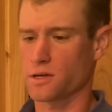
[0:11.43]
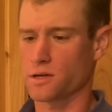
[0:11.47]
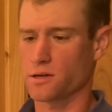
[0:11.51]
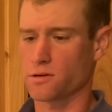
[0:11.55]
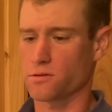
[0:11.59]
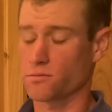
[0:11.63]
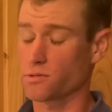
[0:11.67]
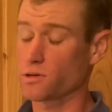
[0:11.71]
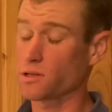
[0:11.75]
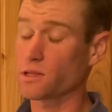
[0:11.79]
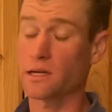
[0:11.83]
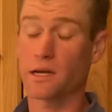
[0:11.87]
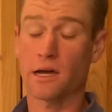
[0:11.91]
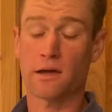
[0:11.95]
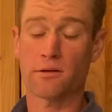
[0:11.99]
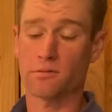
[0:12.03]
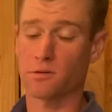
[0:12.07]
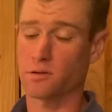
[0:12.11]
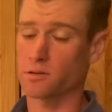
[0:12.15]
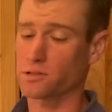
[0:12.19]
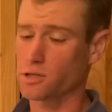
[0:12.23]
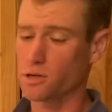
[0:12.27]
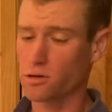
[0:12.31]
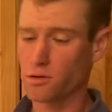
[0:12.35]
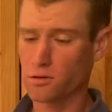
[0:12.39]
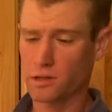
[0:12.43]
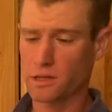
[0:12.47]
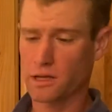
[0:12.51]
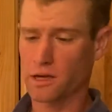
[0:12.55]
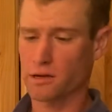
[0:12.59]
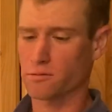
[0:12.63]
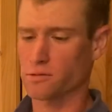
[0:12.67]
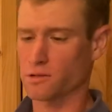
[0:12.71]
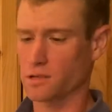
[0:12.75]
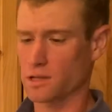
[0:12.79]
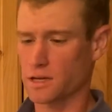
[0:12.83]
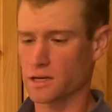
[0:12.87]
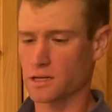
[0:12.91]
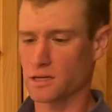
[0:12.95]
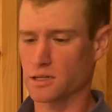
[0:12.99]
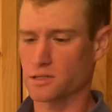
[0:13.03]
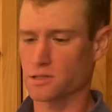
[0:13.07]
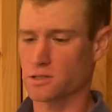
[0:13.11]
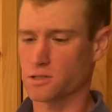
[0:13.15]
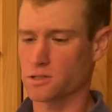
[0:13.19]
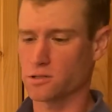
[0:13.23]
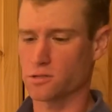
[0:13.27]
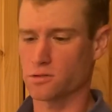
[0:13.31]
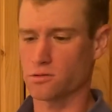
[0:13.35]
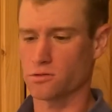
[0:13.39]
really totally unrelated
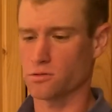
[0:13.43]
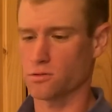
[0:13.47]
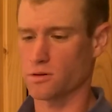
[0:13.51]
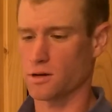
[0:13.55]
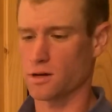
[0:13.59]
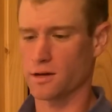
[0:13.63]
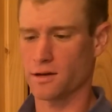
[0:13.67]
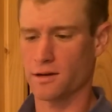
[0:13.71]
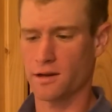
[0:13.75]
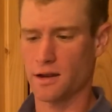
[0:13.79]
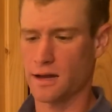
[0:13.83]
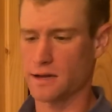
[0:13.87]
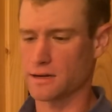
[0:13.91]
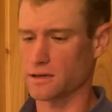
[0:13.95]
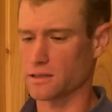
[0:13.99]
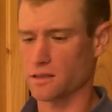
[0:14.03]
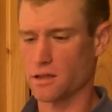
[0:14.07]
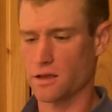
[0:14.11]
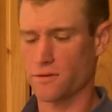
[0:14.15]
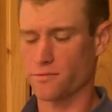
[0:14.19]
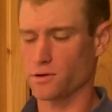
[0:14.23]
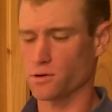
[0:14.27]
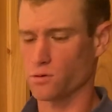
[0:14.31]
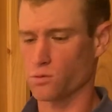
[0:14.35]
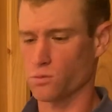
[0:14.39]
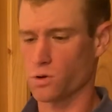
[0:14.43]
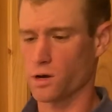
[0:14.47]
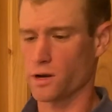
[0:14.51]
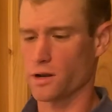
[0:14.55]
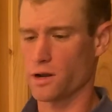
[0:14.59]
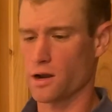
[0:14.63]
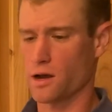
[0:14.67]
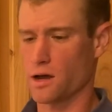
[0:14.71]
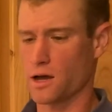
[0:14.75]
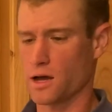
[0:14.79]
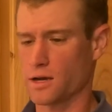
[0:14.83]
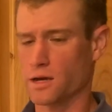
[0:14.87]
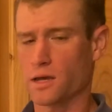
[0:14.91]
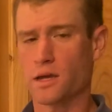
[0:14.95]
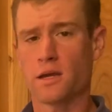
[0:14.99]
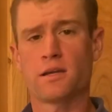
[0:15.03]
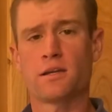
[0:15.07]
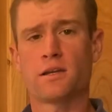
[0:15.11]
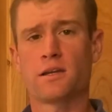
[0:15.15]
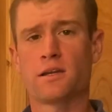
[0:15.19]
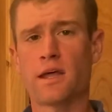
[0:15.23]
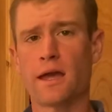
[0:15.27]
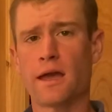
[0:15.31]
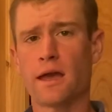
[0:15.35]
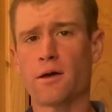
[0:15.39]
to 9/11 or whatnot.
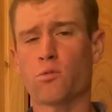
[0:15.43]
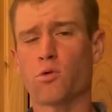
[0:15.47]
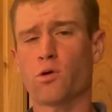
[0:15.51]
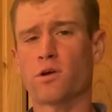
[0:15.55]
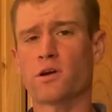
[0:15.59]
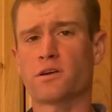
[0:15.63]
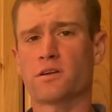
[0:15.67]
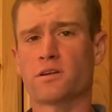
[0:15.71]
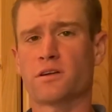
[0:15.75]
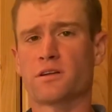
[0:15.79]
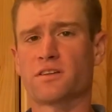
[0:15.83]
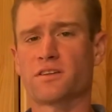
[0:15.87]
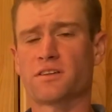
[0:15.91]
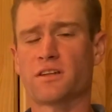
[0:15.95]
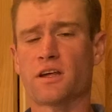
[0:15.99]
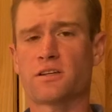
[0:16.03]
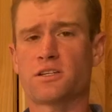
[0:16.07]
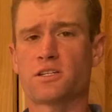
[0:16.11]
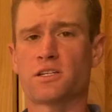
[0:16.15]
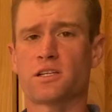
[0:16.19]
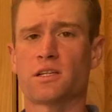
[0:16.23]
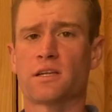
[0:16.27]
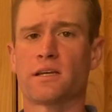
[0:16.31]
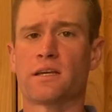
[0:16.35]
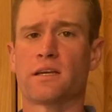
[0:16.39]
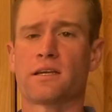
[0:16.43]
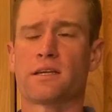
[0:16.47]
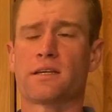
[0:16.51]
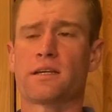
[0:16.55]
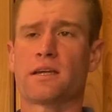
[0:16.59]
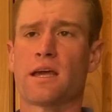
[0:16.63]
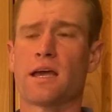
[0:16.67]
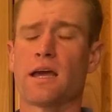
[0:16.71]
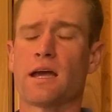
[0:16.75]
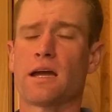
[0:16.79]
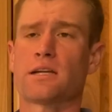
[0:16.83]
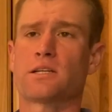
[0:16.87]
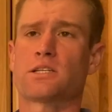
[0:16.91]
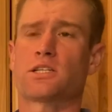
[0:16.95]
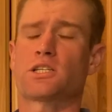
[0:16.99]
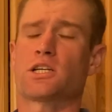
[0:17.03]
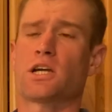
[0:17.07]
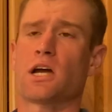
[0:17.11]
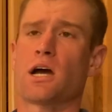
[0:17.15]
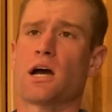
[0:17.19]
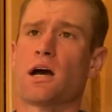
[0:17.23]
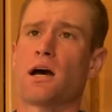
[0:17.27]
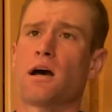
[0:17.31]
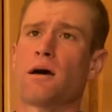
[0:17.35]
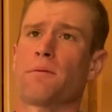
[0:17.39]
Today I wanted to essentially catch
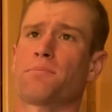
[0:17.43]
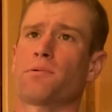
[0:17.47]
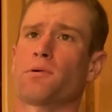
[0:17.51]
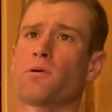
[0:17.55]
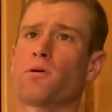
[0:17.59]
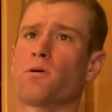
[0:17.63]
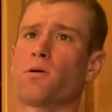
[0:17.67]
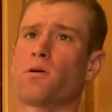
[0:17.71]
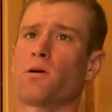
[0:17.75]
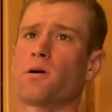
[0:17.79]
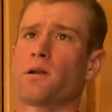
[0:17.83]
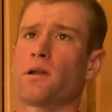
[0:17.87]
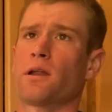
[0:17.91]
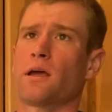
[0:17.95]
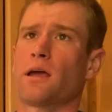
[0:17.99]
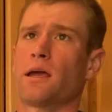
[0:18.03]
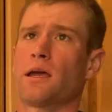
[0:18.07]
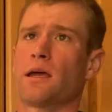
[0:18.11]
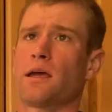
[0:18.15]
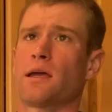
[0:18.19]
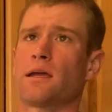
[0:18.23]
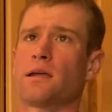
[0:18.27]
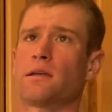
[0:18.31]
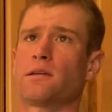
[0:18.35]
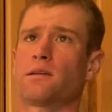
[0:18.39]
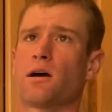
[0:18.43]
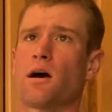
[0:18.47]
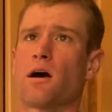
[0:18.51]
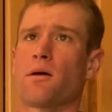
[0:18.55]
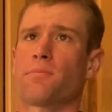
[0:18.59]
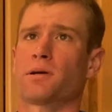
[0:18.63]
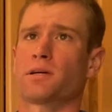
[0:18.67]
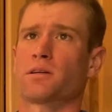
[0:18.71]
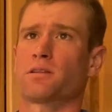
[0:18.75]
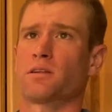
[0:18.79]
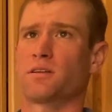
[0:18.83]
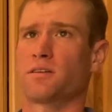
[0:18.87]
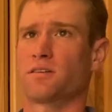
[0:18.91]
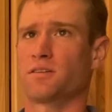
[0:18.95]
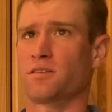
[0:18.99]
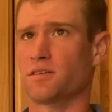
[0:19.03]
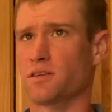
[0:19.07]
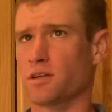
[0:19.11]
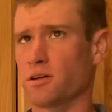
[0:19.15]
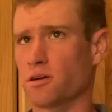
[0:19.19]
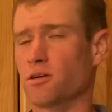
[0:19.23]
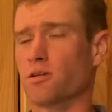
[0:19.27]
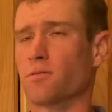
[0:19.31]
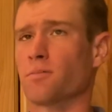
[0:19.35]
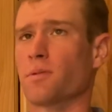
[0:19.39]
up on a topic that's
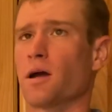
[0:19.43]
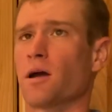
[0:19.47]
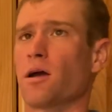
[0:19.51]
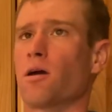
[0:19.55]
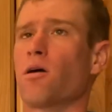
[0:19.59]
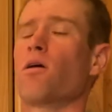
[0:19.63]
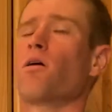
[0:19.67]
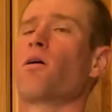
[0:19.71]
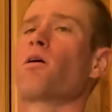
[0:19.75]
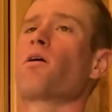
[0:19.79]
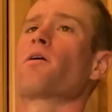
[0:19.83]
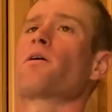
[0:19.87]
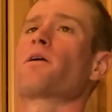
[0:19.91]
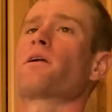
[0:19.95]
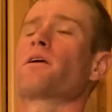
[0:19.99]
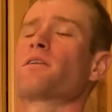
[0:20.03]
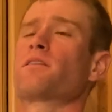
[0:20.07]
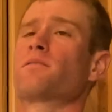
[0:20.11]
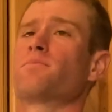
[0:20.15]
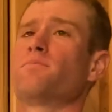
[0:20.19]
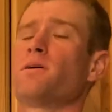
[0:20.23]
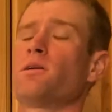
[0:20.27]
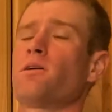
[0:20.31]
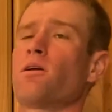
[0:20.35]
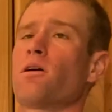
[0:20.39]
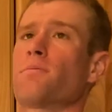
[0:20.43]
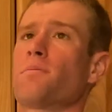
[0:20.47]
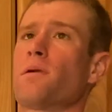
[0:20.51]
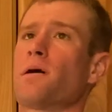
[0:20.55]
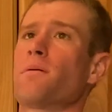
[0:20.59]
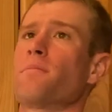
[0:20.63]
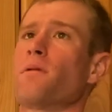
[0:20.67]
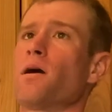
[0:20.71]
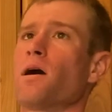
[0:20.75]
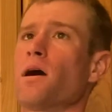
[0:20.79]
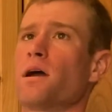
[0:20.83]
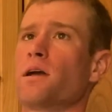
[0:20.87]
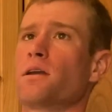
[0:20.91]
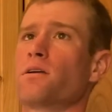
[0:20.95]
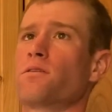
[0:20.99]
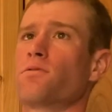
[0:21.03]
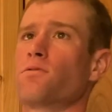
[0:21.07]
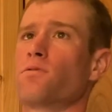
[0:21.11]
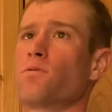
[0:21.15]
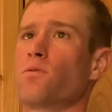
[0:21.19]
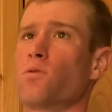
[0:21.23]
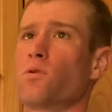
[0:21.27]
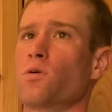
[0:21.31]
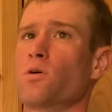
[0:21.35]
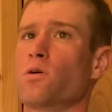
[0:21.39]
dear to my heart. It's been on my mind
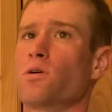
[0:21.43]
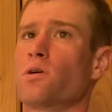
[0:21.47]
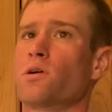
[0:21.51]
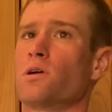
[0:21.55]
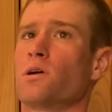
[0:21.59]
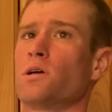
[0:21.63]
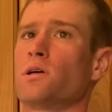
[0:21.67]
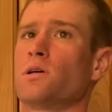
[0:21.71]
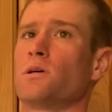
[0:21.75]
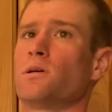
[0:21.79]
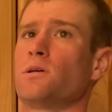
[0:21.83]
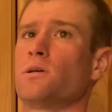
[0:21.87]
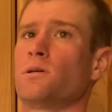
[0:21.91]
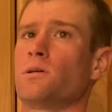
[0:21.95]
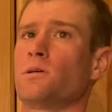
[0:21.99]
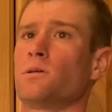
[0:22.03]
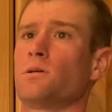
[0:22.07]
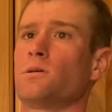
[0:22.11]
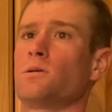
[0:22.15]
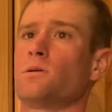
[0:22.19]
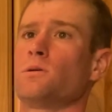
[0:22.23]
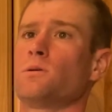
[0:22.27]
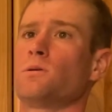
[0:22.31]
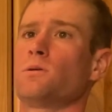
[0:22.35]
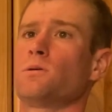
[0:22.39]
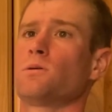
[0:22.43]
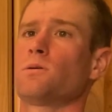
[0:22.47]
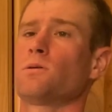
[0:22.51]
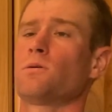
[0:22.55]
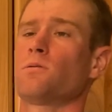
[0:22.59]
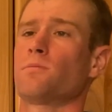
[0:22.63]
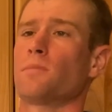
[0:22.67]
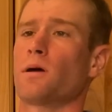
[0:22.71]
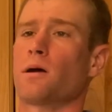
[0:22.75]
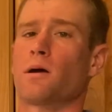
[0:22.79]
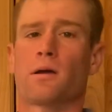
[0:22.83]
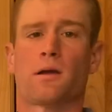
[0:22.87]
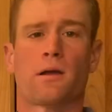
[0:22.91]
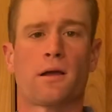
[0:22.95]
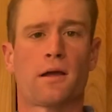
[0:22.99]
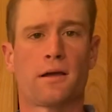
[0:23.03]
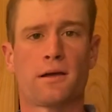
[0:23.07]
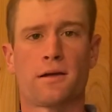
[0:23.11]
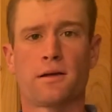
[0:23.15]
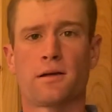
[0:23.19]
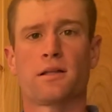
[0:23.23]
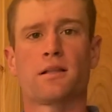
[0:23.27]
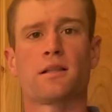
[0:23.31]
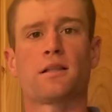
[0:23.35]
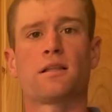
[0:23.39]
for,
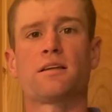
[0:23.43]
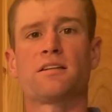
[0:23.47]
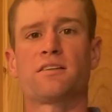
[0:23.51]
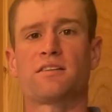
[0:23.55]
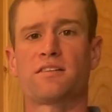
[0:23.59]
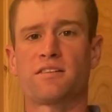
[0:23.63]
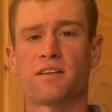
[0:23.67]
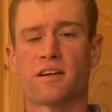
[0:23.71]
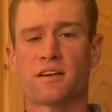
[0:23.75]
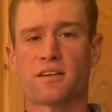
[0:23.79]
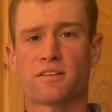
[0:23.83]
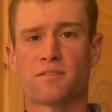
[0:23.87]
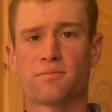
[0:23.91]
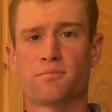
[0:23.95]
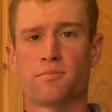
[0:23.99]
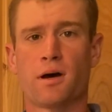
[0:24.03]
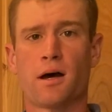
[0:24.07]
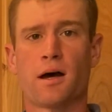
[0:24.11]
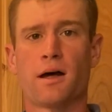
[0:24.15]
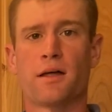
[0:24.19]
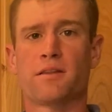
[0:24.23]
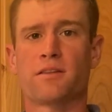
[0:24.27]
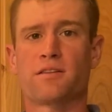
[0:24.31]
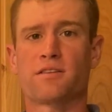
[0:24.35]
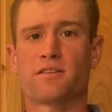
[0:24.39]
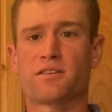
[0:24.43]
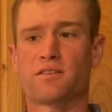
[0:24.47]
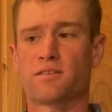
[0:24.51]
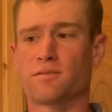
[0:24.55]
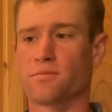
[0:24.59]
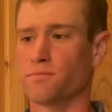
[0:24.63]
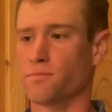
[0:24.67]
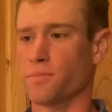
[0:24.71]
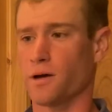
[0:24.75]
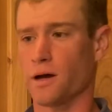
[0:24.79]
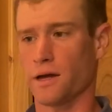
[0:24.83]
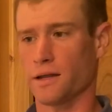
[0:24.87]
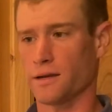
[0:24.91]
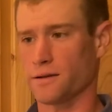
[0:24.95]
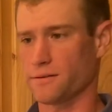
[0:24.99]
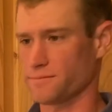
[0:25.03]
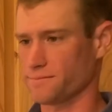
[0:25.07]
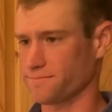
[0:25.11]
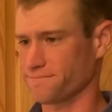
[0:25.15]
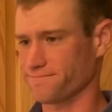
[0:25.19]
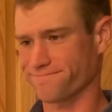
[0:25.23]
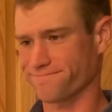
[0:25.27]
at least 6 months, but